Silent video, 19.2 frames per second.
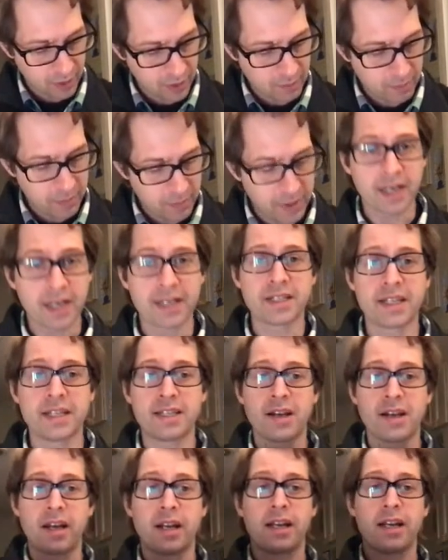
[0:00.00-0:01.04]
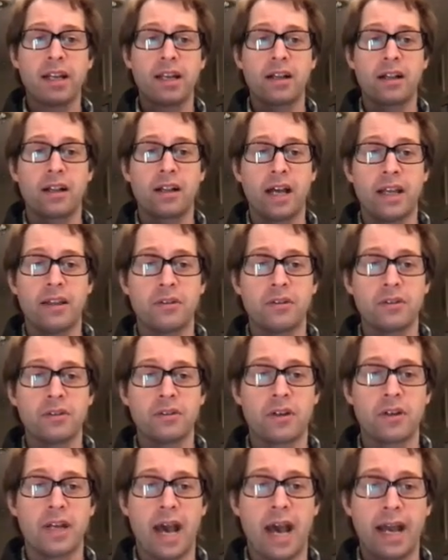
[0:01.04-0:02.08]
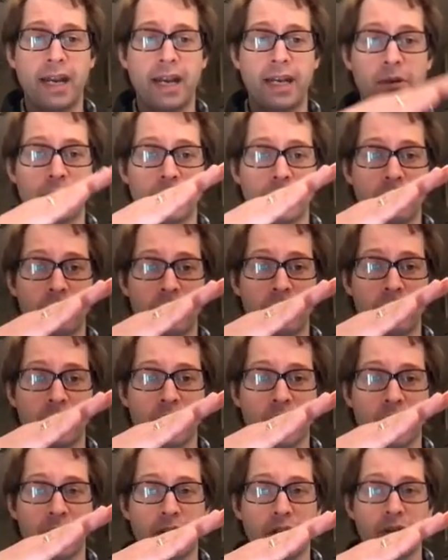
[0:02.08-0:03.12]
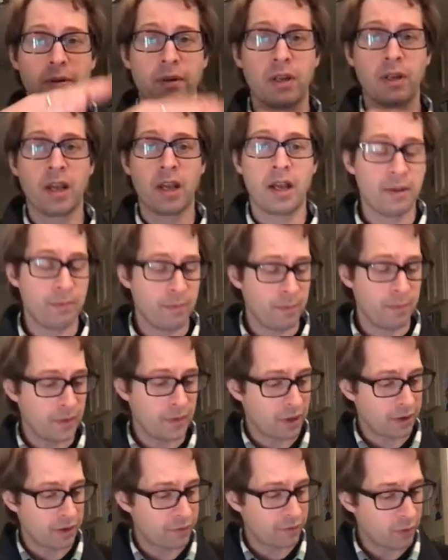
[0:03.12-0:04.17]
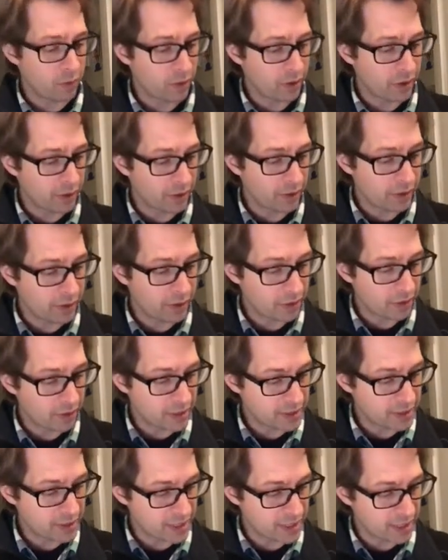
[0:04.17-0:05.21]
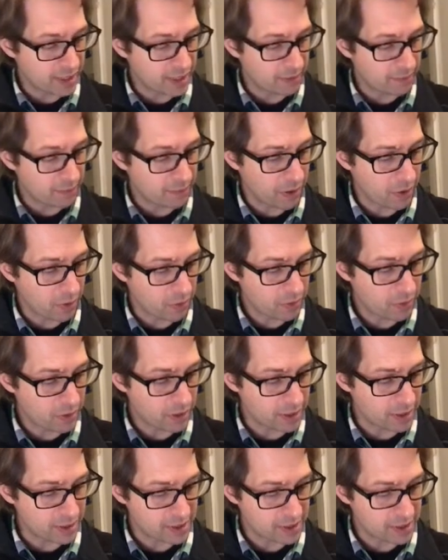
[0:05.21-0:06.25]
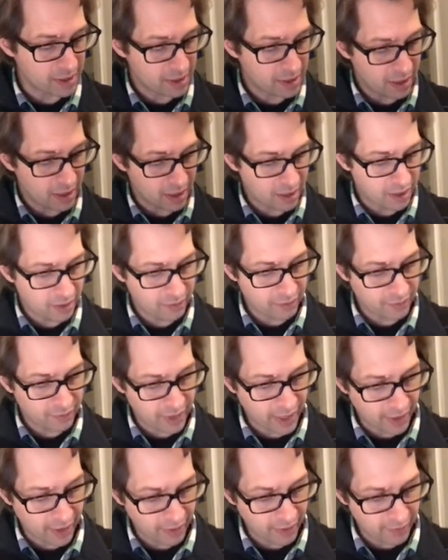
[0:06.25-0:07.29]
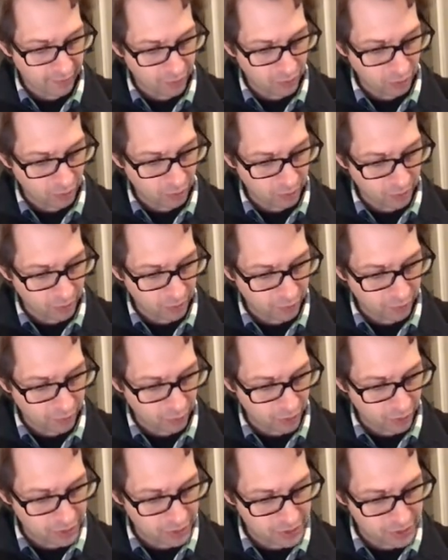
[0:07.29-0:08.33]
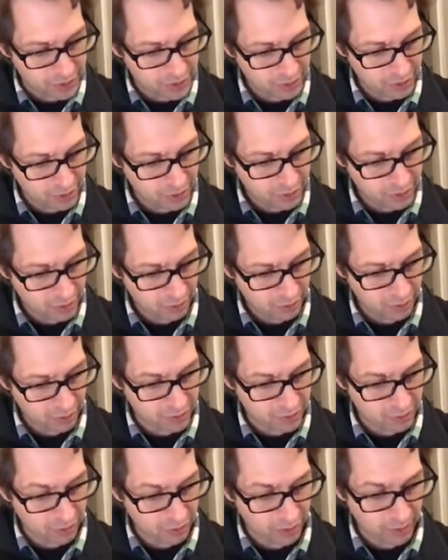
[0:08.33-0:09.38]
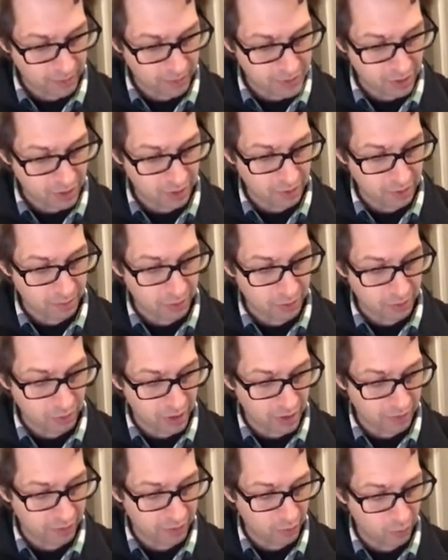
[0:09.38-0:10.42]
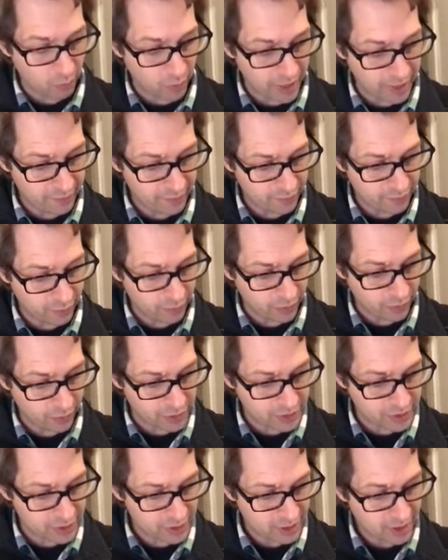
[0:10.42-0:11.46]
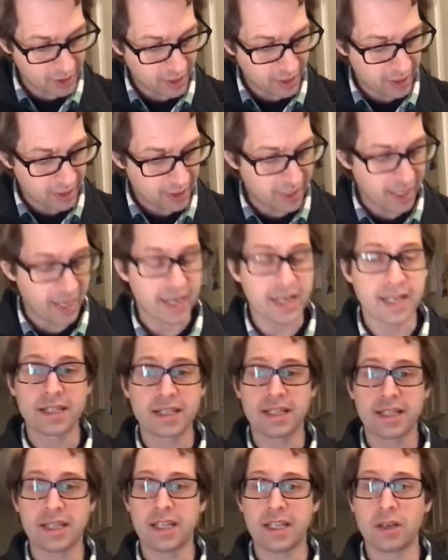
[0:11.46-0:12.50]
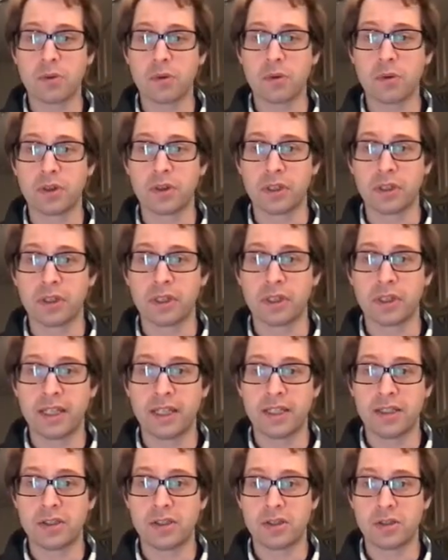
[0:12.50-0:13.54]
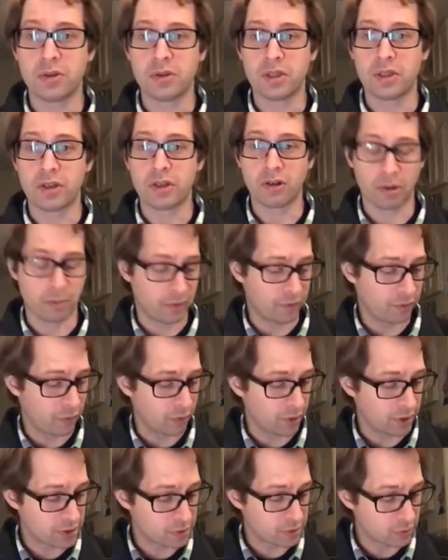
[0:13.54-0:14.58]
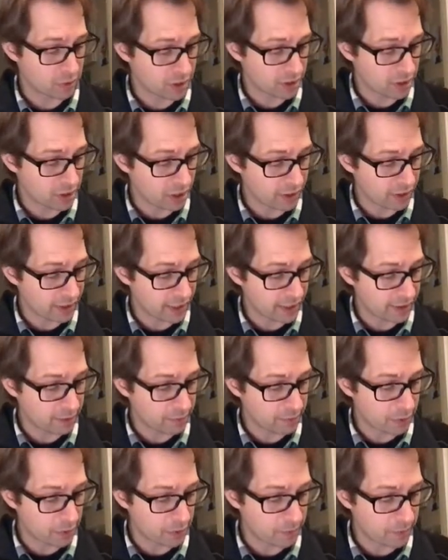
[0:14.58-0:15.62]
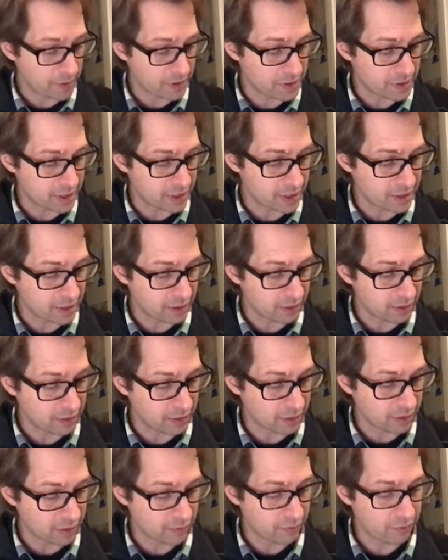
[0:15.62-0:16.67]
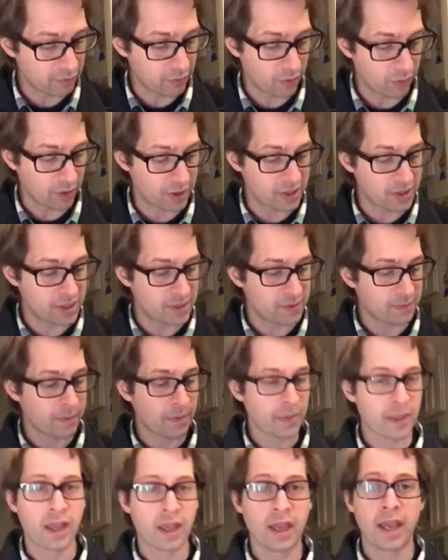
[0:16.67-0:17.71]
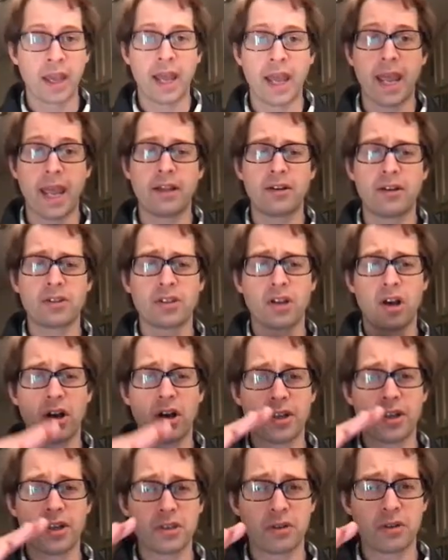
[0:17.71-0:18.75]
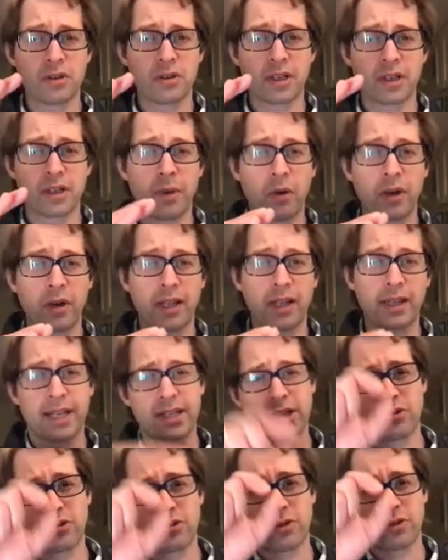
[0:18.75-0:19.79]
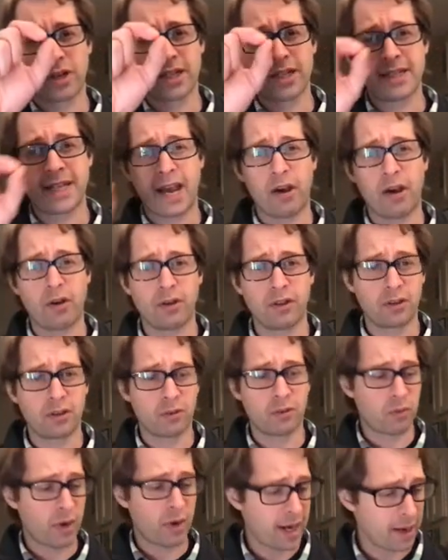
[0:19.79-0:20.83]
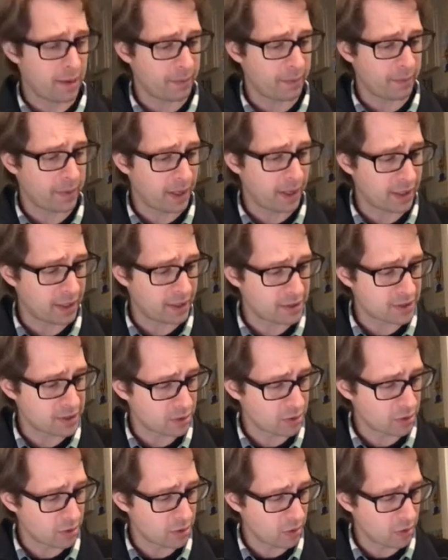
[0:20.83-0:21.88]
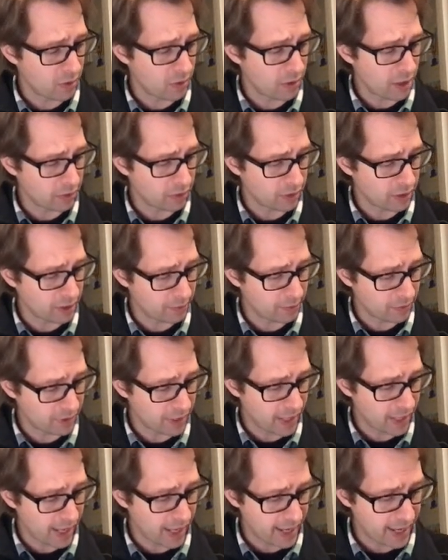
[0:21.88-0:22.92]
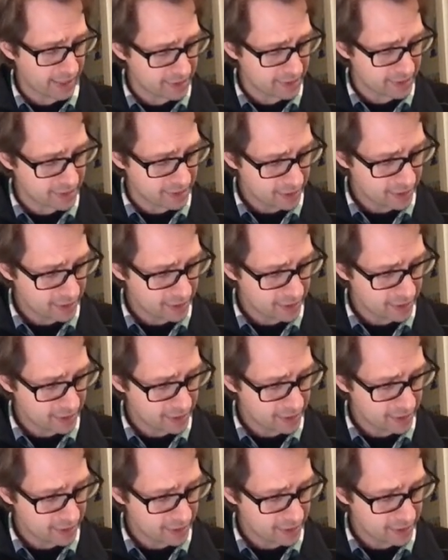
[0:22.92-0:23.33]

Because it's on an incline, those are not equal to each other. Therefore, there is a component of that normal force, component of the weight force that is equal to the normal force. We're going to call that the perpendicular force. And there's also a component that's directed down the ramp. And so I'll label that